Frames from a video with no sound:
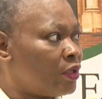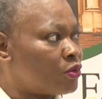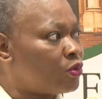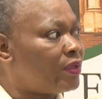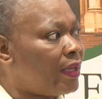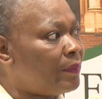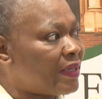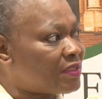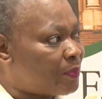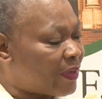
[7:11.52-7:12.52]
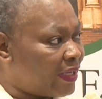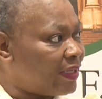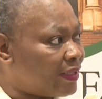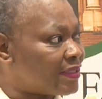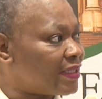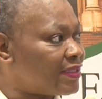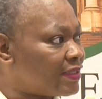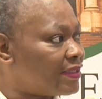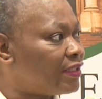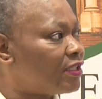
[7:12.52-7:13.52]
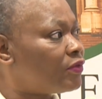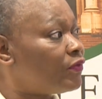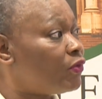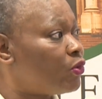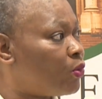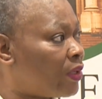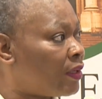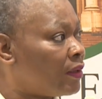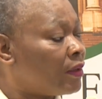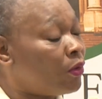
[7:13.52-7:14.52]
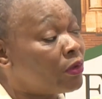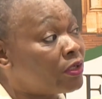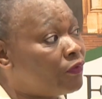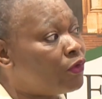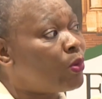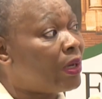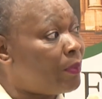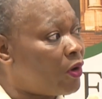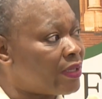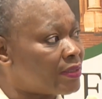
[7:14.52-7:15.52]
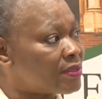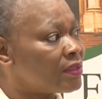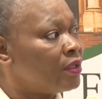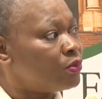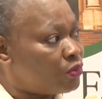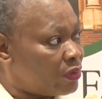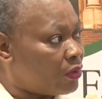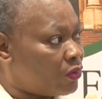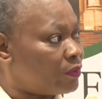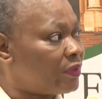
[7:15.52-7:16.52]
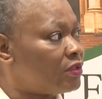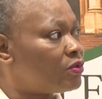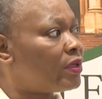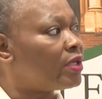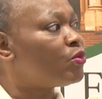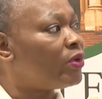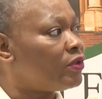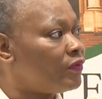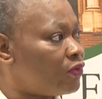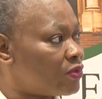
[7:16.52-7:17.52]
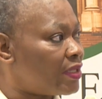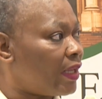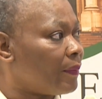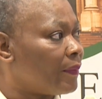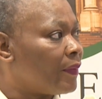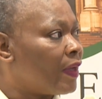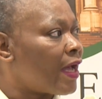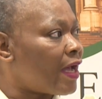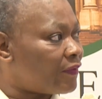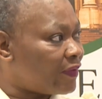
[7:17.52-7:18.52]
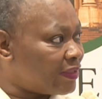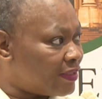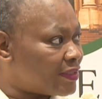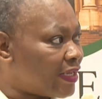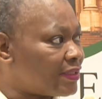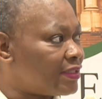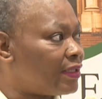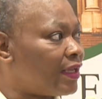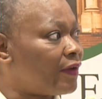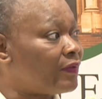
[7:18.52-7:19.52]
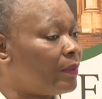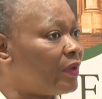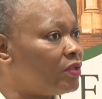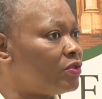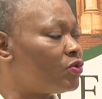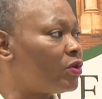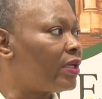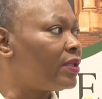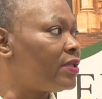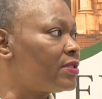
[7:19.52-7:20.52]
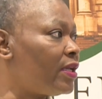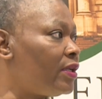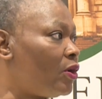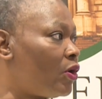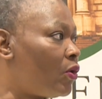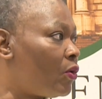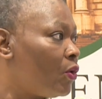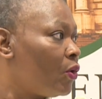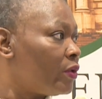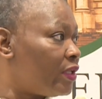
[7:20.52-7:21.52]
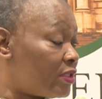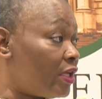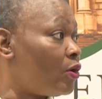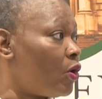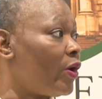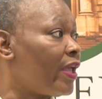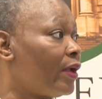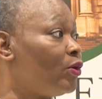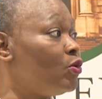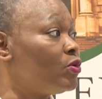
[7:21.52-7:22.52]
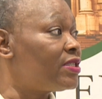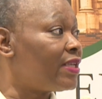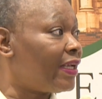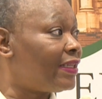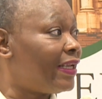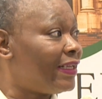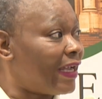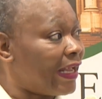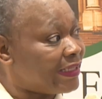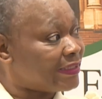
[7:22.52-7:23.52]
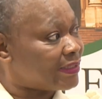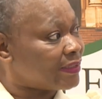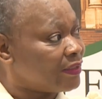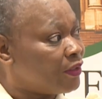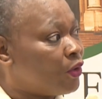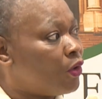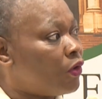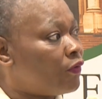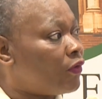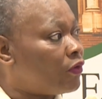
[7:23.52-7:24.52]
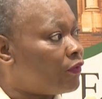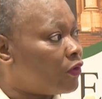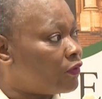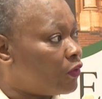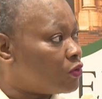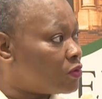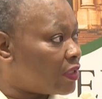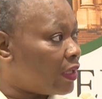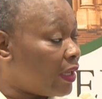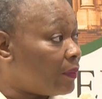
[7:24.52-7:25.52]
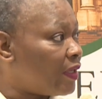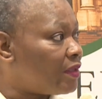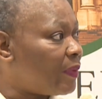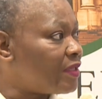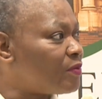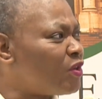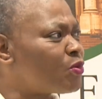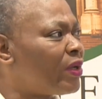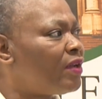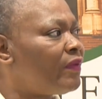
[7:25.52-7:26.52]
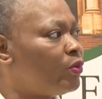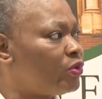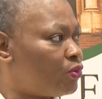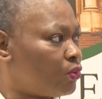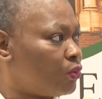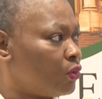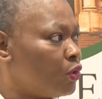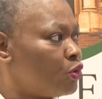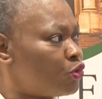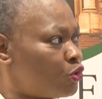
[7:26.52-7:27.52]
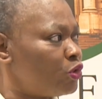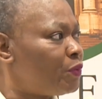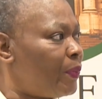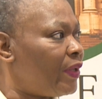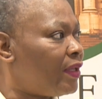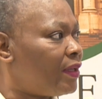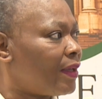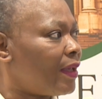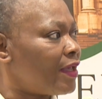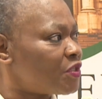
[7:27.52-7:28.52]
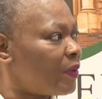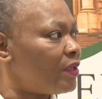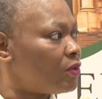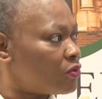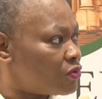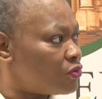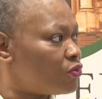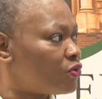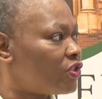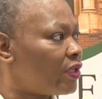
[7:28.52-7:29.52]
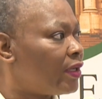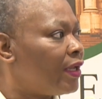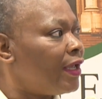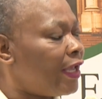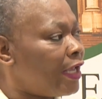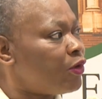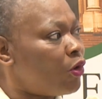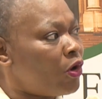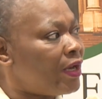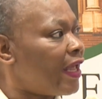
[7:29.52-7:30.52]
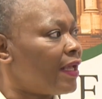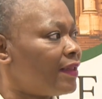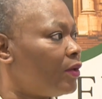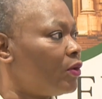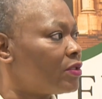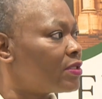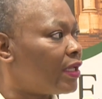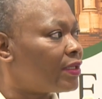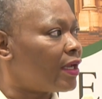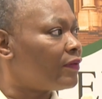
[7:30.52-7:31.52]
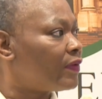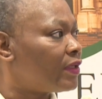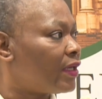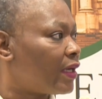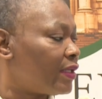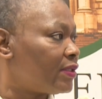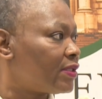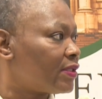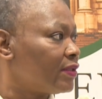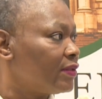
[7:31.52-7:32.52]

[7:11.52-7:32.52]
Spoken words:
So they must bring the suggested reviewing or reviewal points to the committee so that we infuse them after discussion, after making sure that the state lawyer looks at the legality of those amendments. Because whatever we do should be as per the Constitution and all other laws that govern the country.